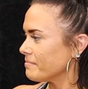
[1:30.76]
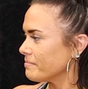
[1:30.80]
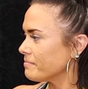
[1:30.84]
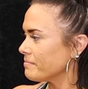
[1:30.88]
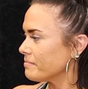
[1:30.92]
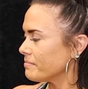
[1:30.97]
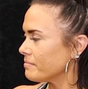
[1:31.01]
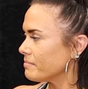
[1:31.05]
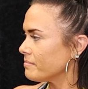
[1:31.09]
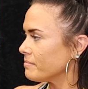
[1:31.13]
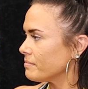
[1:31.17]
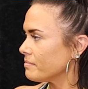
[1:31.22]

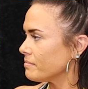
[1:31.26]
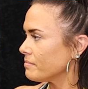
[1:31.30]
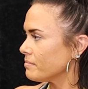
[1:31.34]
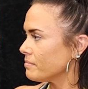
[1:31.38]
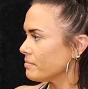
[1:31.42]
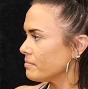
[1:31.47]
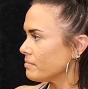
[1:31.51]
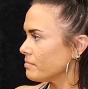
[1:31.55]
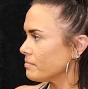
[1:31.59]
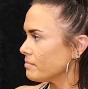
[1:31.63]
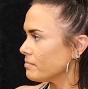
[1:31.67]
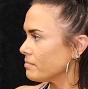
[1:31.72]

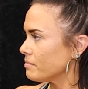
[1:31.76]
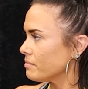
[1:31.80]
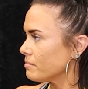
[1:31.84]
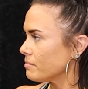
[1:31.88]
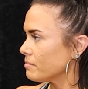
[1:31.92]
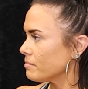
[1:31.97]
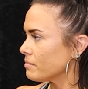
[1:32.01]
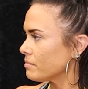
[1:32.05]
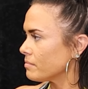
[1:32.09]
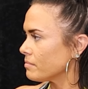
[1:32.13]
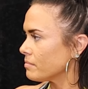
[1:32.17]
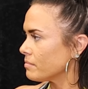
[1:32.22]

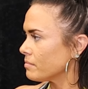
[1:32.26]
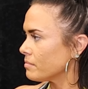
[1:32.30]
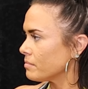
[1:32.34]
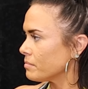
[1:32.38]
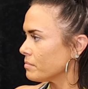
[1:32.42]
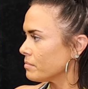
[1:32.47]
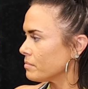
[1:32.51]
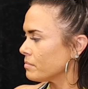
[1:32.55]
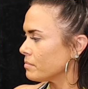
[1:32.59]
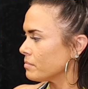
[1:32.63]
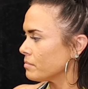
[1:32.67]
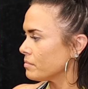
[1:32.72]

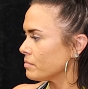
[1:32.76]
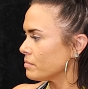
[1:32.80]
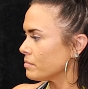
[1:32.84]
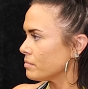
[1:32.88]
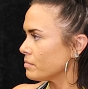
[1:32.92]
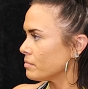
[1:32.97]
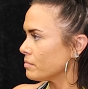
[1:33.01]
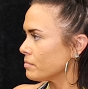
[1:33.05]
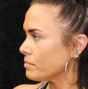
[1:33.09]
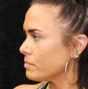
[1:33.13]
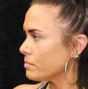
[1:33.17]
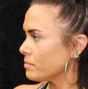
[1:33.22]

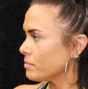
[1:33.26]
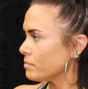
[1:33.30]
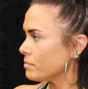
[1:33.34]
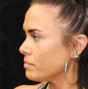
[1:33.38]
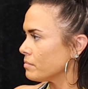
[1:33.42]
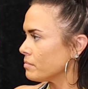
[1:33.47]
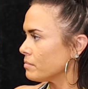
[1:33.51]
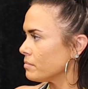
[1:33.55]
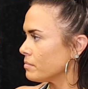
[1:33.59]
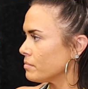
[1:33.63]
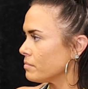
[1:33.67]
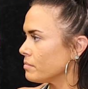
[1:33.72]

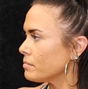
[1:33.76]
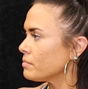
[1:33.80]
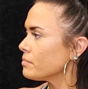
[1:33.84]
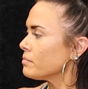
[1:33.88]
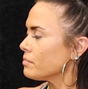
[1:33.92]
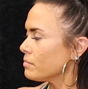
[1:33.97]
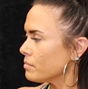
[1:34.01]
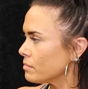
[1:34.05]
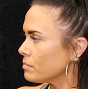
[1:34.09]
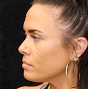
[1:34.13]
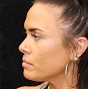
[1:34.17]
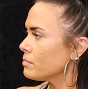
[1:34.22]

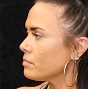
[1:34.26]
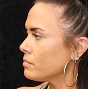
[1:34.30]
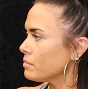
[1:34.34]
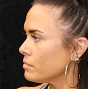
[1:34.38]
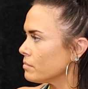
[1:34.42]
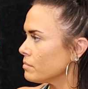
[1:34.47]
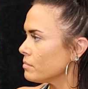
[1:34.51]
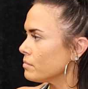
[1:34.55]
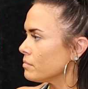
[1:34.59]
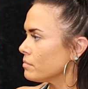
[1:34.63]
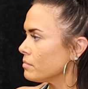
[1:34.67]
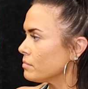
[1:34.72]

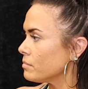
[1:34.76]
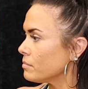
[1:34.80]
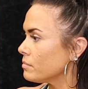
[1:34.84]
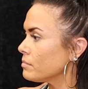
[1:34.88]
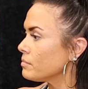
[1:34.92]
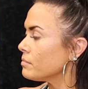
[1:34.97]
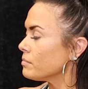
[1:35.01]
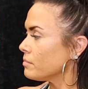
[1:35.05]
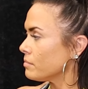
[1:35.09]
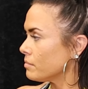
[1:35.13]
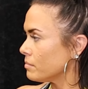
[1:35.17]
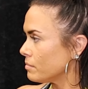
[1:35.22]

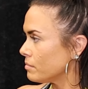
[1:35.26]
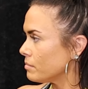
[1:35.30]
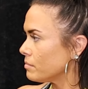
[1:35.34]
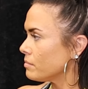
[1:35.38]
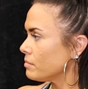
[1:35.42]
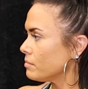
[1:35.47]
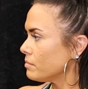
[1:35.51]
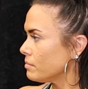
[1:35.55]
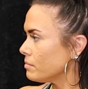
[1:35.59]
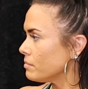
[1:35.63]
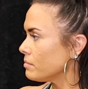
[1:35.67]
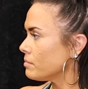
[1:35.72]

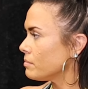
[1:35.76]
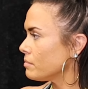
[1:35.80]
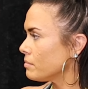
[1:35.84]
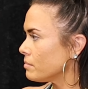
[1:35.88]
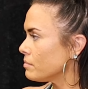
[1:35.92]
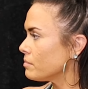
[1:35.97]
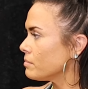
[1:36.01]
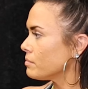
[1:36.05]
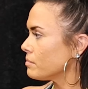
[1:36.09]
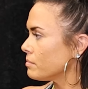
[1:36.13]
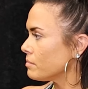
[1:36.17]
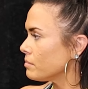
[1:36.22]

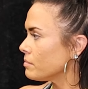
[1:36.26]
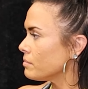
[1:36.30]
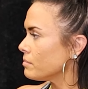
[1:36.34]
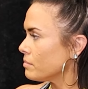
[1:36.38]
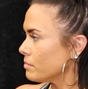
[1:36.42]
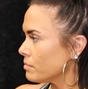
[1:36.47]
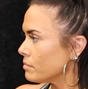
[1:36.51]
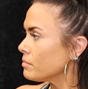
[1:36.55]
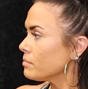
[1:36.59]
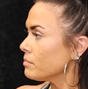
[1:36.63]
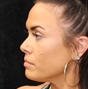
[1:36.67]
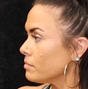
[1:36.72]

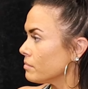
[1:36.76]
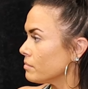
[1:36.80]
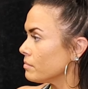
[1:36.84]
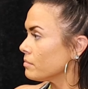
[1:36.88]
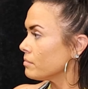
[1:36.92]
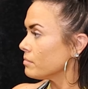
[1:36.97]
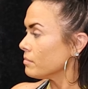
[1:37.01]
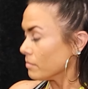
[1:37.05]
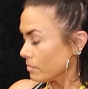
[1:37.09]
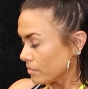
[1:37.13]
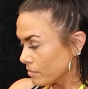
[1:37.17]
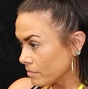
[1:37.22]

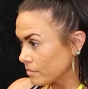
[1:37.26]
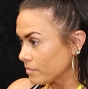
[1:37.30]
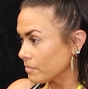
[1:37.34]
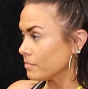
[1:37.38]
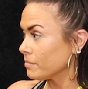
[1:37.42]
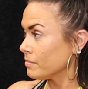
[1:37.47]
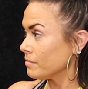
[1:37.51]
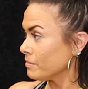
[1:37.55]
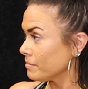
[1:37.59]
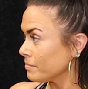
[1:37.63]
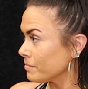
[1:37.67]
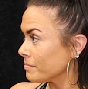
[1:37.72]

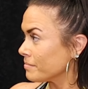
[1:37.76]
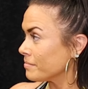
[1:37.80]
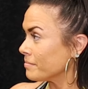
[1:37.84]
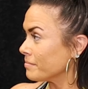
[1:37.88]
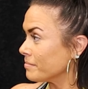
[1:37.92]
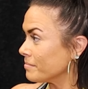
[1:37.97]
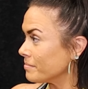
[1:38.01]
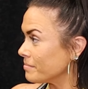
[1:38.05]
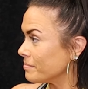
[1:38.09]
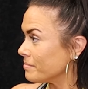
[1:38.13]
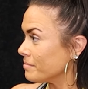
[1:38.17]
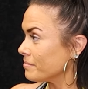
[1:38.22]

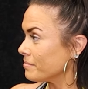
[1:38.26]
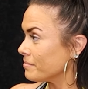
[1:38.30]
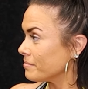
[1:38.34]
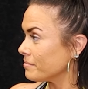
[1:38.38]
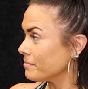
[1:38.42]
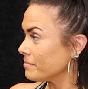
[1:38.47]
The person shown says nothing.